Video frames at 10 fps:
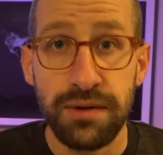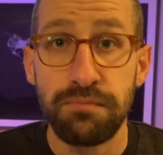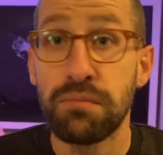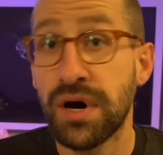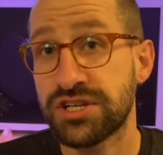
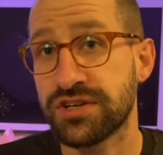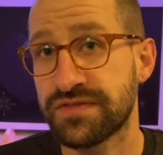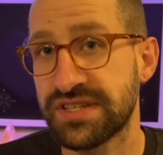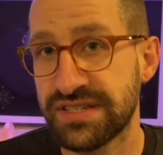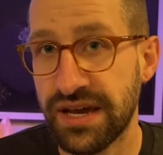Much of
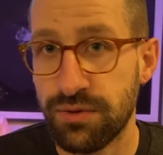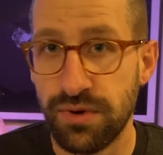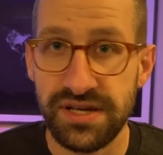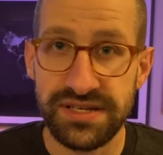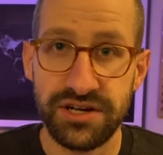design
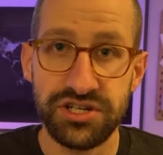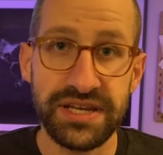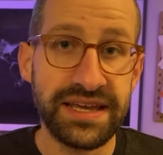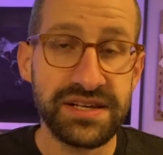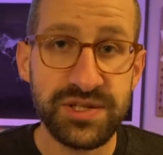work is
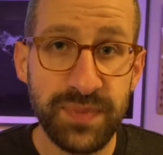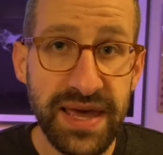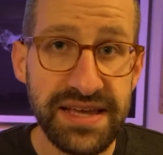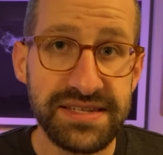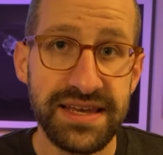actually in a
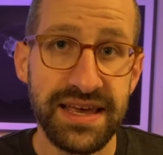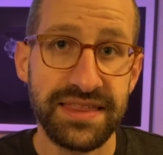space